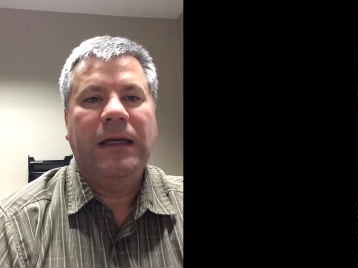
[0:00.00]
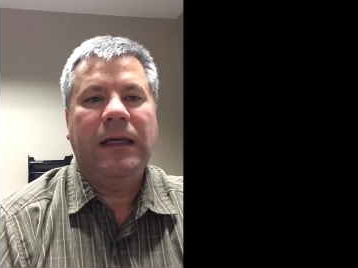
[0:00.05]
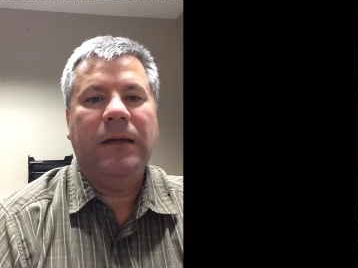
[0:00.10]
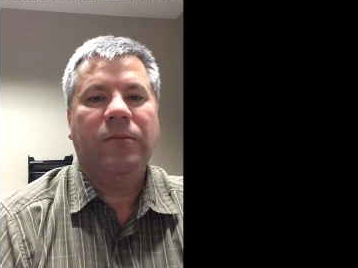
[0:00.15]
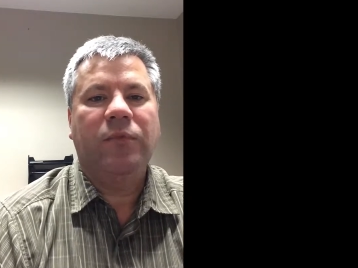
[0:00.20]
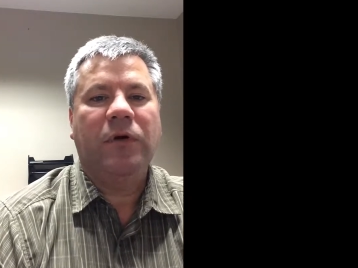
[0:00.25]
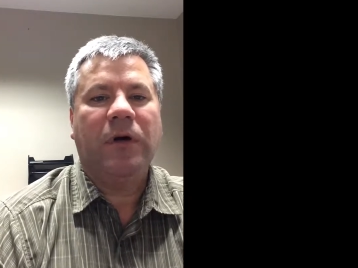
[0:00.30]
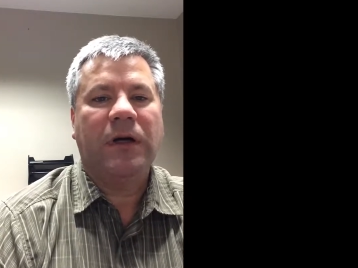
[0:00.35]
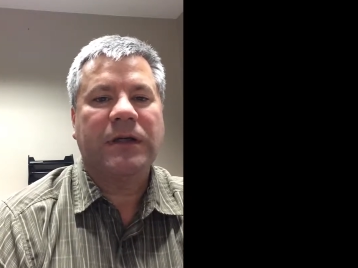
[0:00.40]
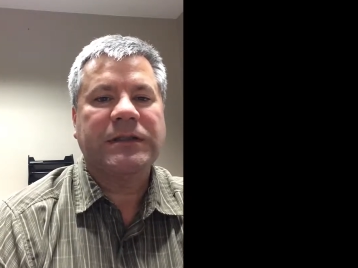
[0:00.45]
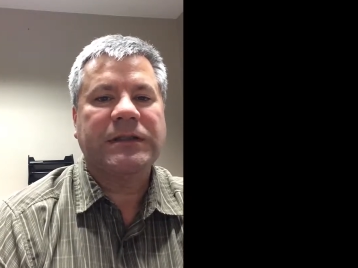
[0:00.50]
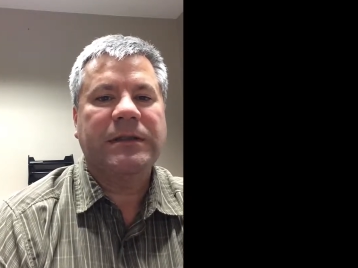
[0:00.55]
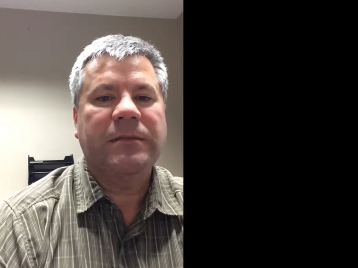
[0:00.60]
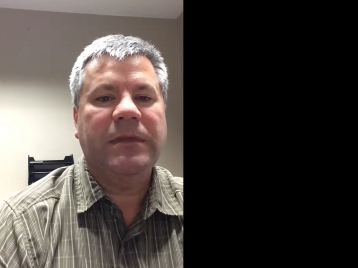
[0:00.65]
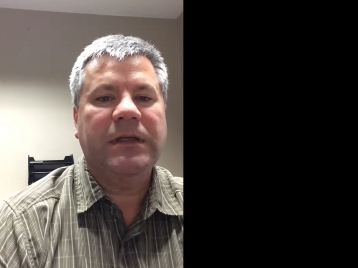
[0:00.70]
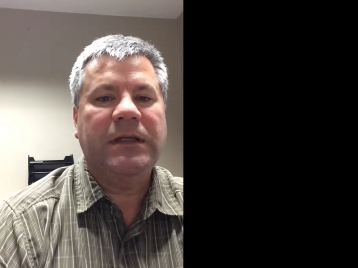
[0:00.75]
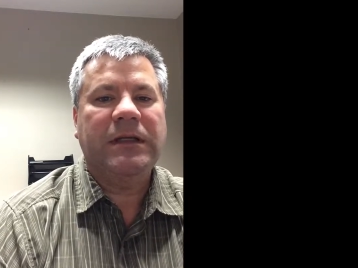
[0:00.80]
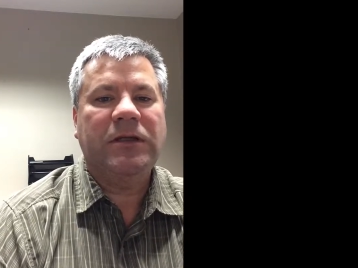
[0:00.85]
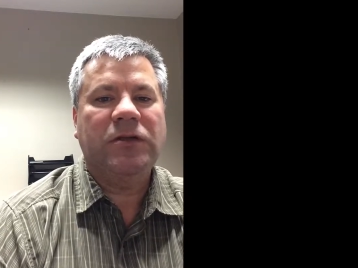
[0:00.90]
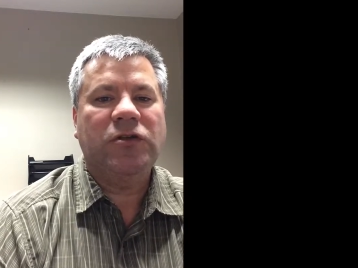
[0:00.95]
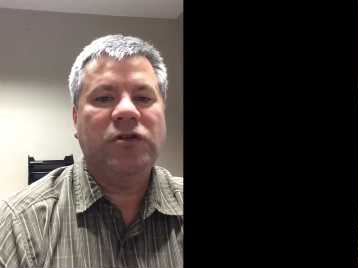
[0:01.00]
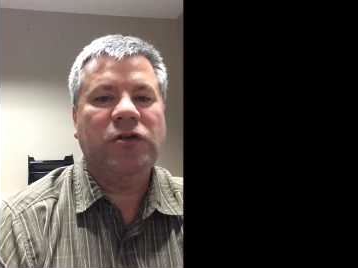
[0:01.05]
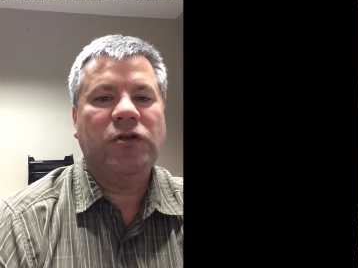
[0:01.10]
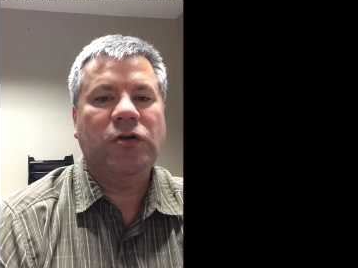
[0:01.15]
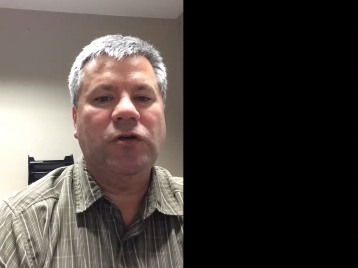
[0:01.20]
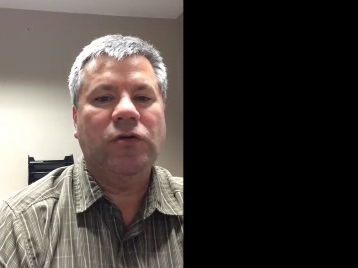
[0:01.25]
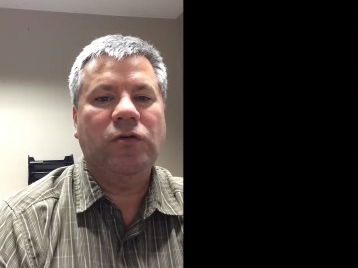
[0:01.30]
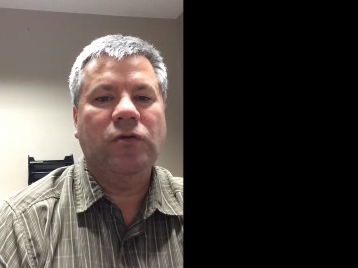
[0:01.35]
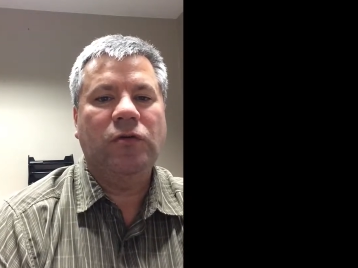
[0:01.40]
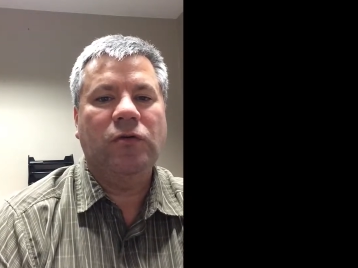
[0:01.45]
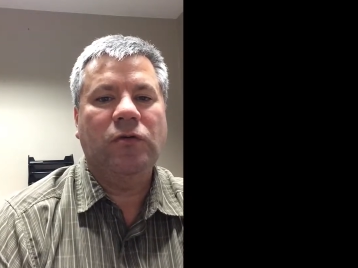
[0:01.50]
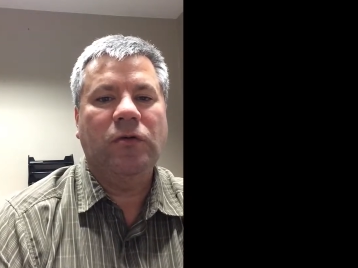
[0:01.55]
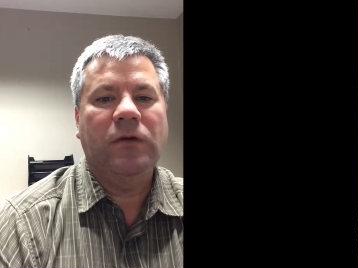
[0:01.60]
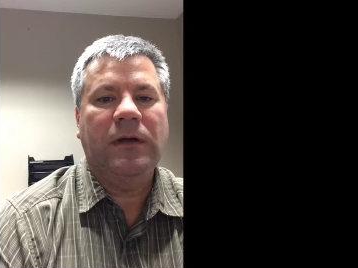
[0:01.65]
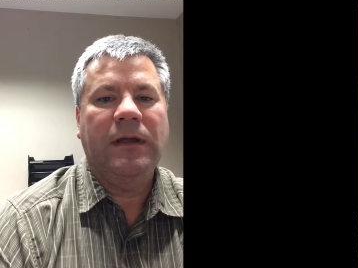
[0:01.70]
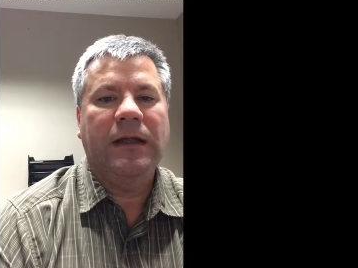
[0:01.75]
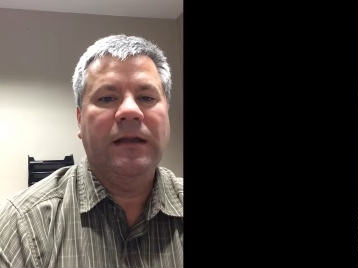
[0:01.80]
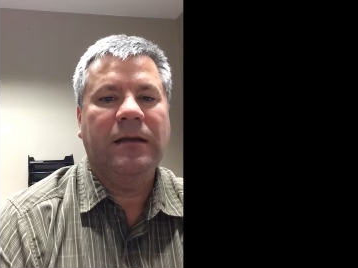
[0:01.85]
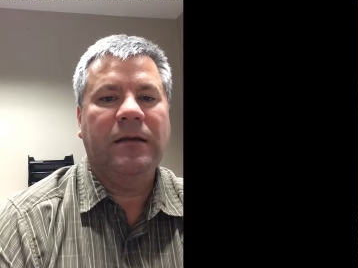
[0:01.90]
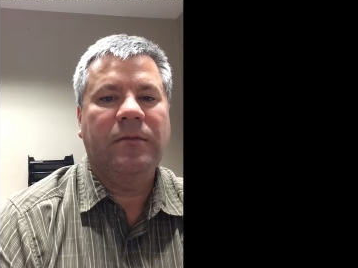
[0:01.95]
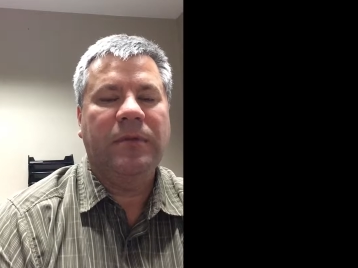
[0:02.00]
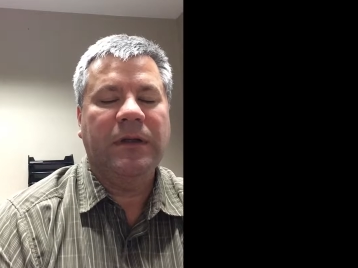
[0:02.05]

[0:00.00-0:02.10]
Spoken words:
in proximity to the